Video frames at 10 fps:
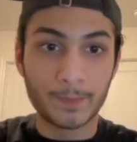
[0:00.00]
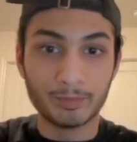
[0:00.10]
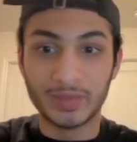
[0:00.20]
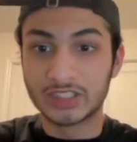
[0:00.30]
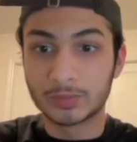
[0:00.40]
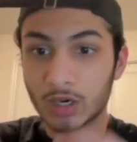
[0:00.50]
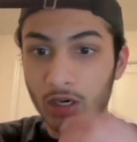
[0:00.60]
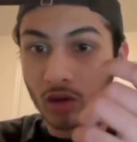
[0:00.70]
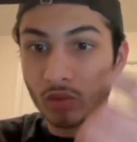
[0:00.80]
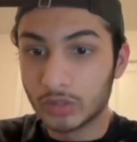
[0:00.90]
med
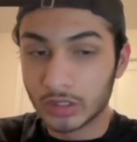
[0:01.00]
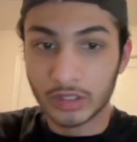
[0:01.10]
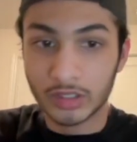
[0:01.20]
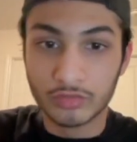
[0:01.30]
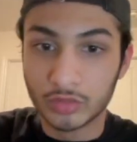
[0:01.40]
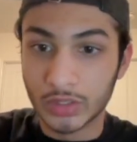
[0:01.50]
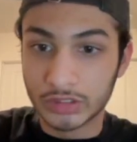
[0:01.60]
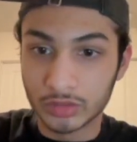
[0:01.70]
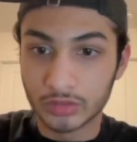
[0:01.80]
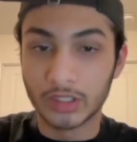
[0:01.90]
spa owner
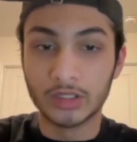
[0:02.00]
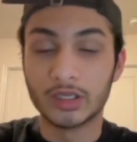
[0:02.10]
influencers, right?